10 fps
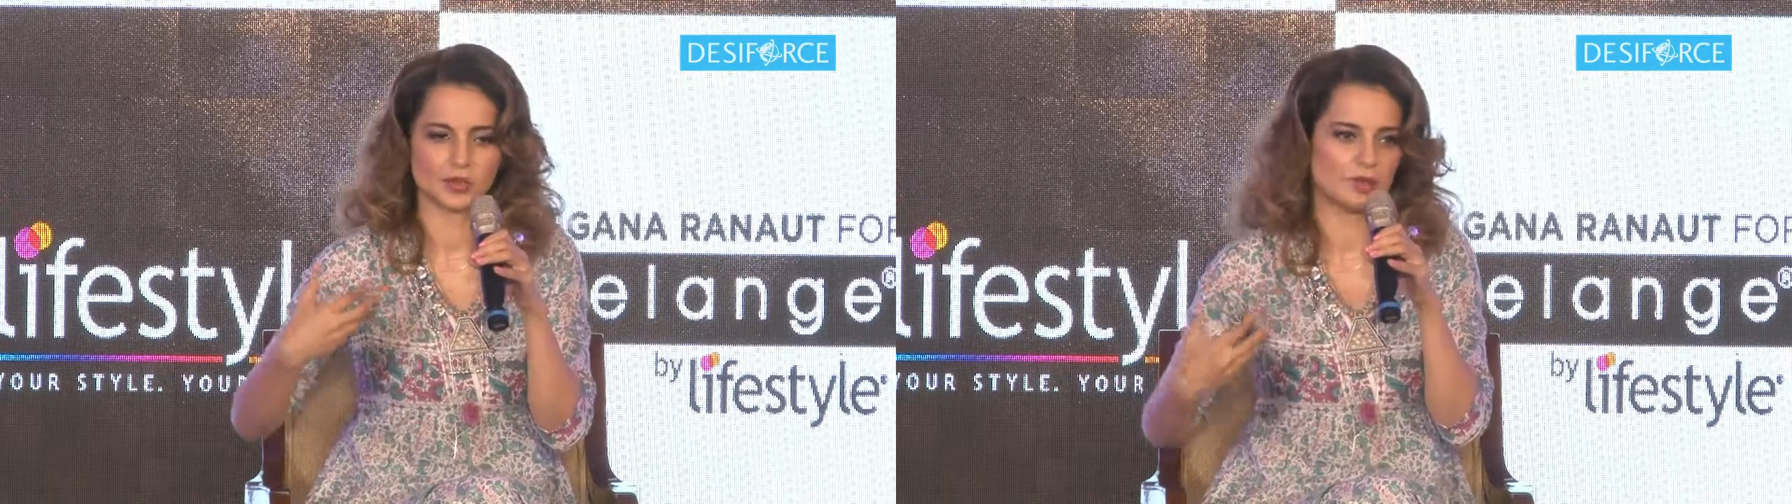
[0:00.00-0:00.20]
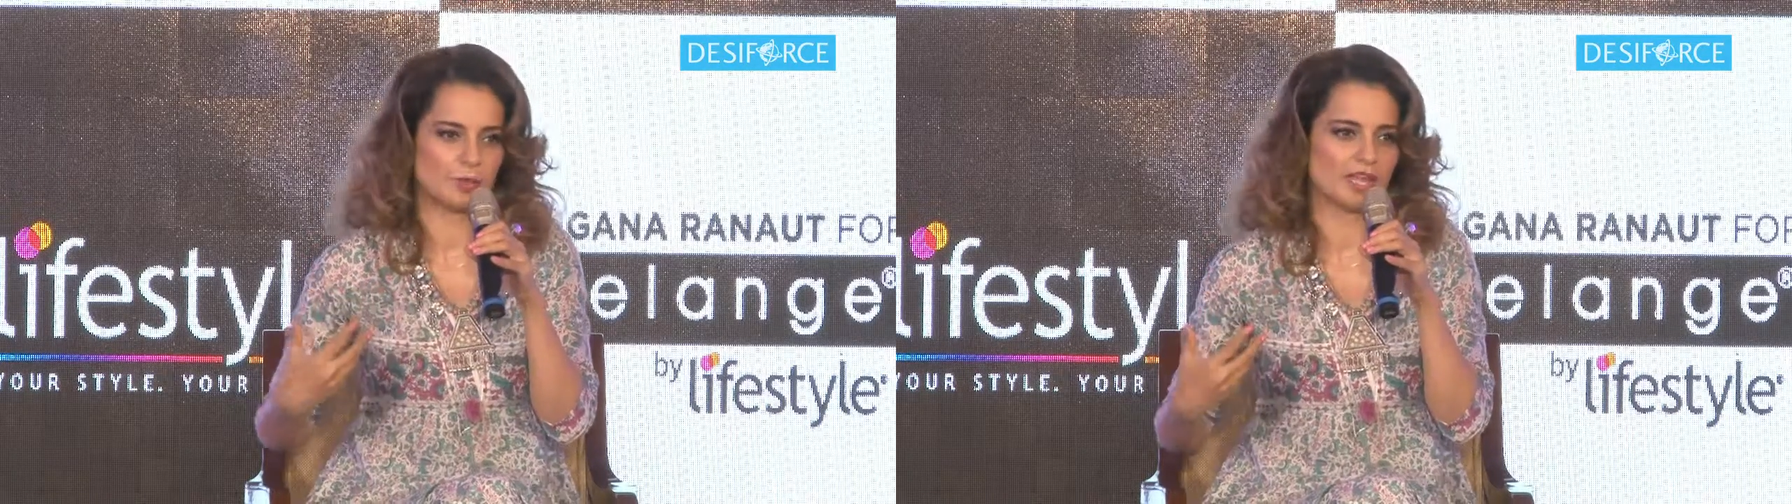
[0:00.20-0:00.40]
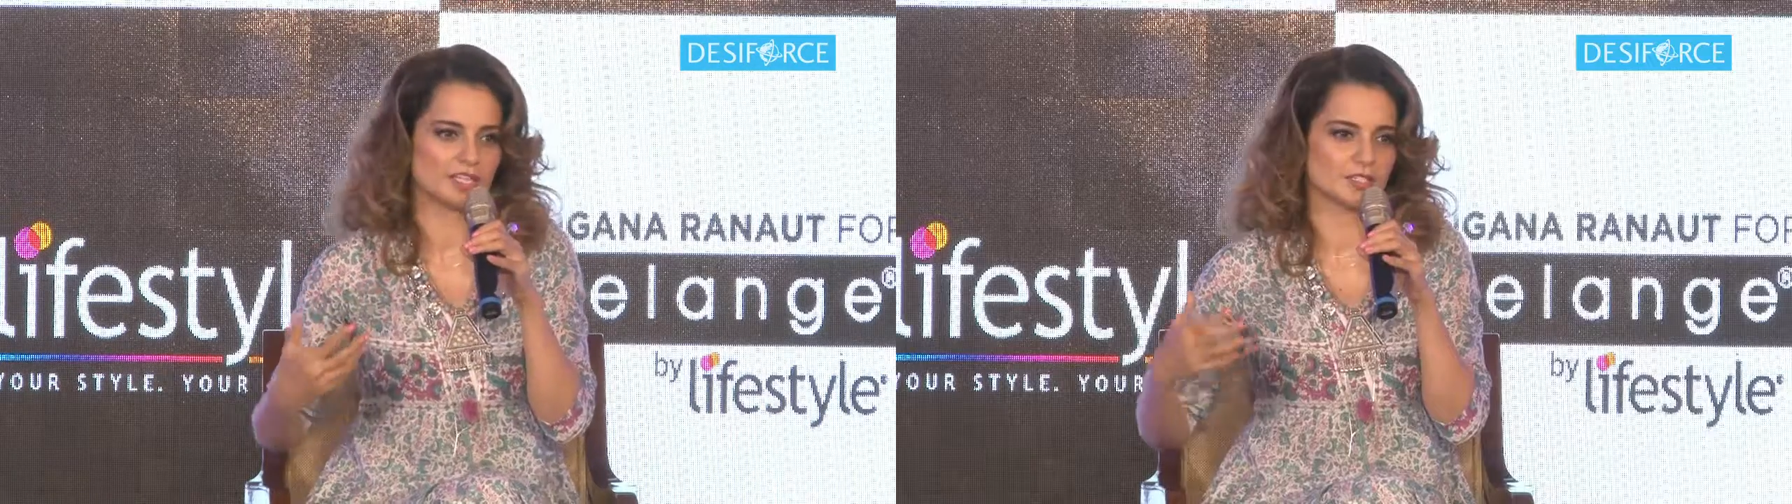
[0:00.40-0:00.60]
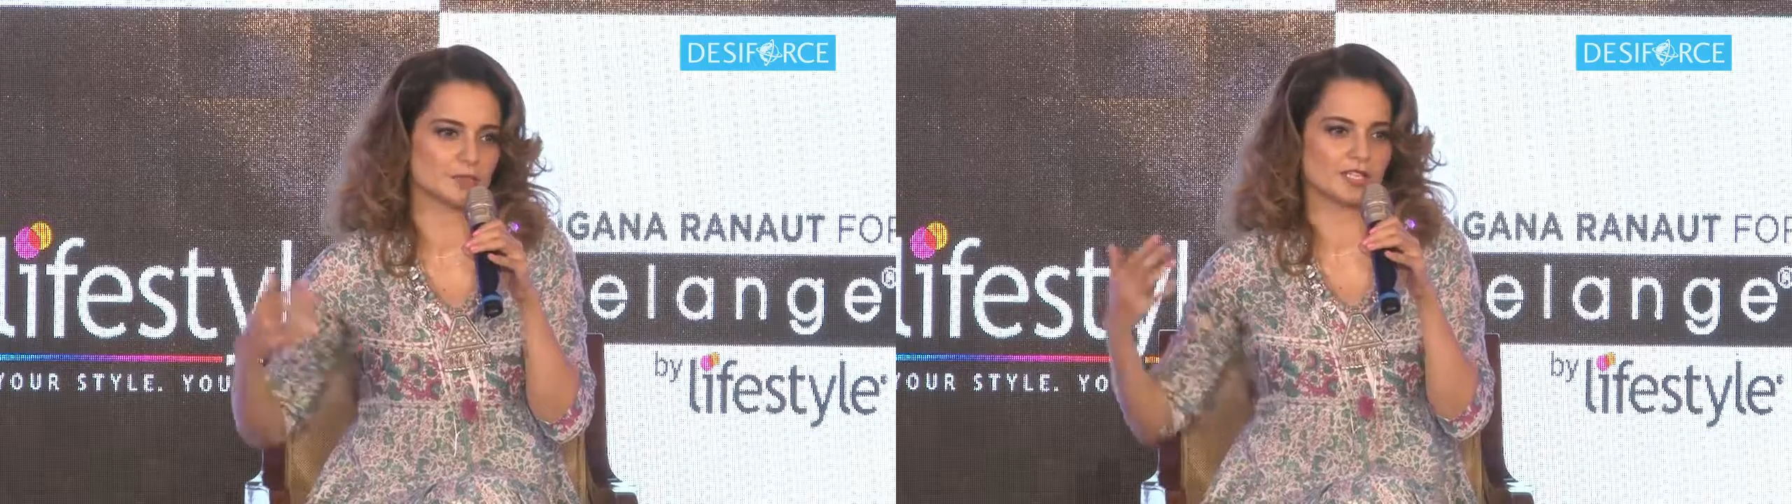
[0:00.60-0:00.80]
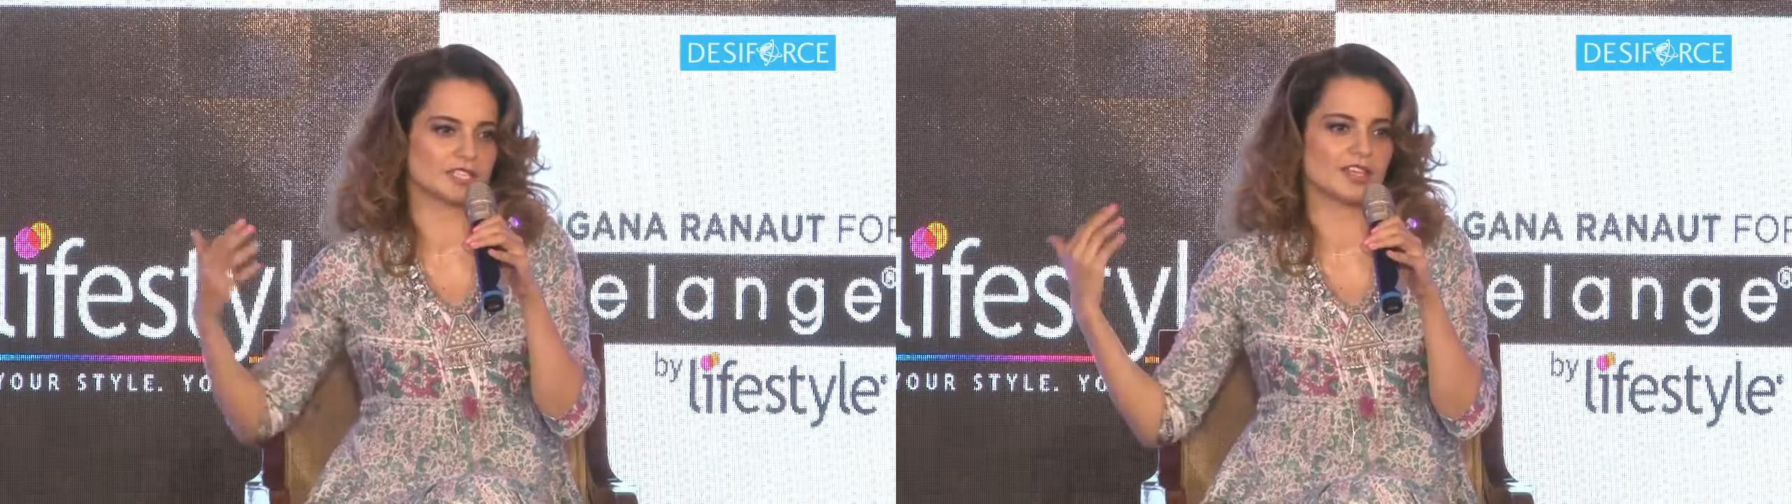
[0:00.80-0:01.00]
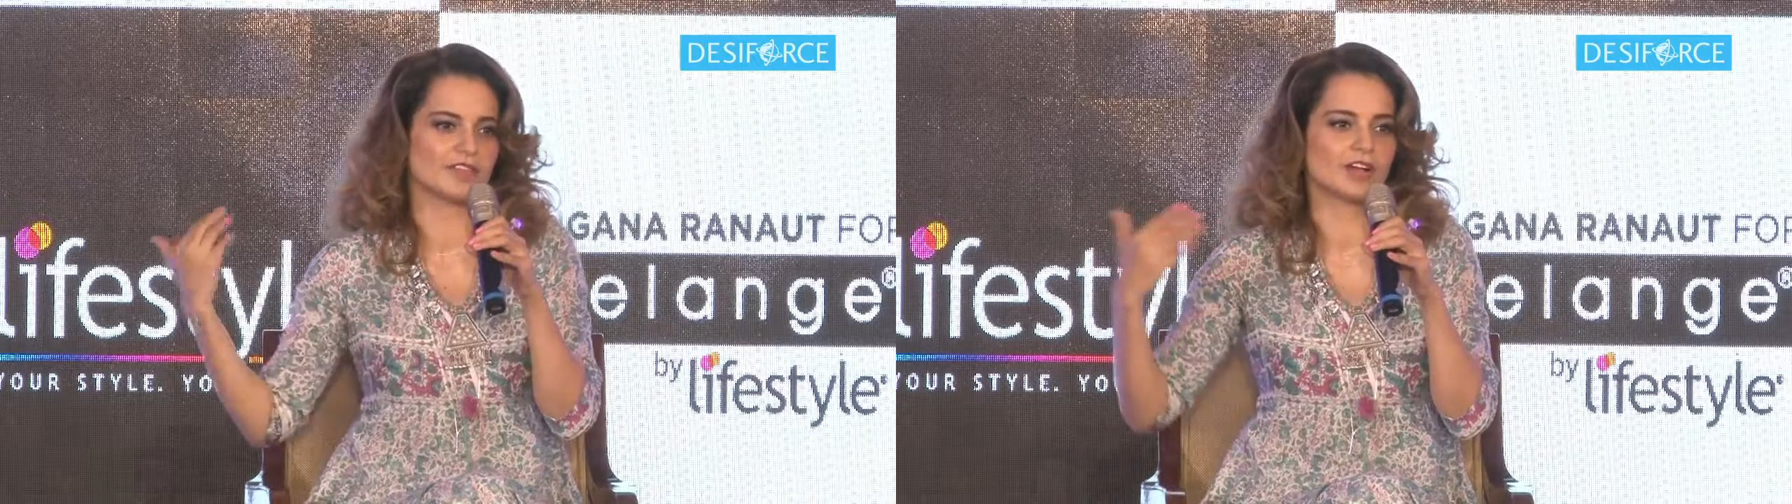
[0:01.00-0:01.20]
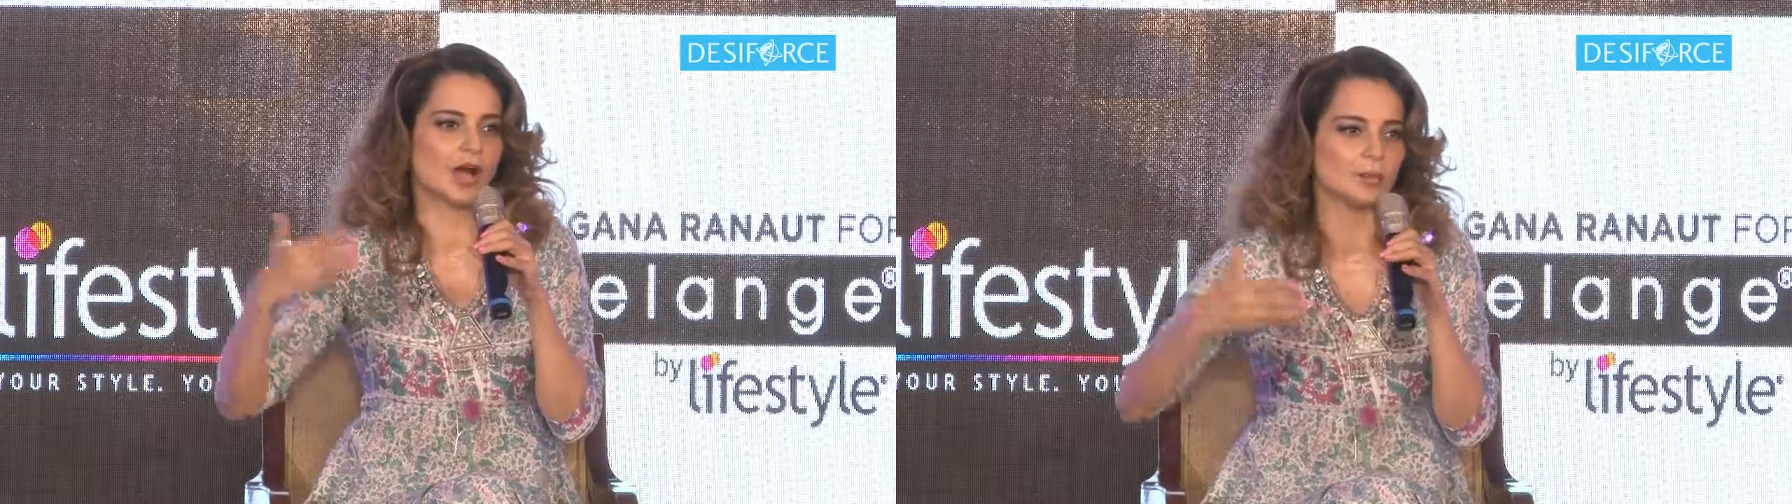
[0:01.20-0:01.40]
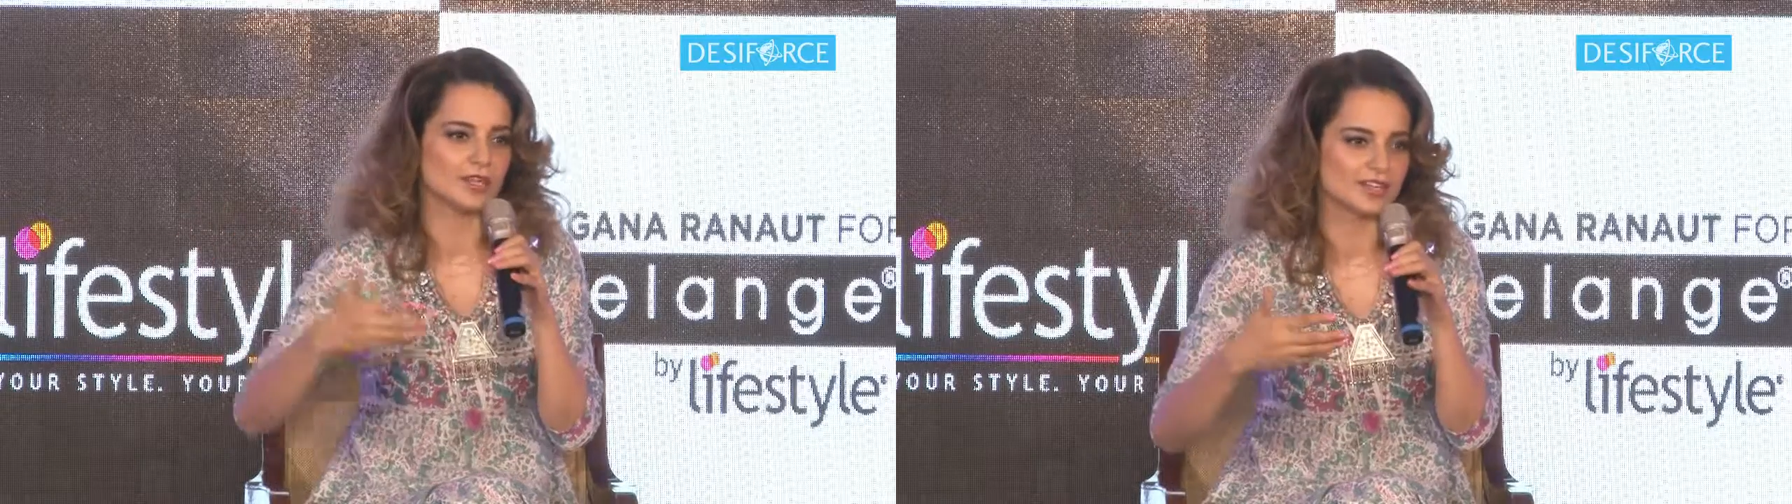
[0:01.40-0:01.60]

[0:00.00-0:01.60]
sweat patches because they've come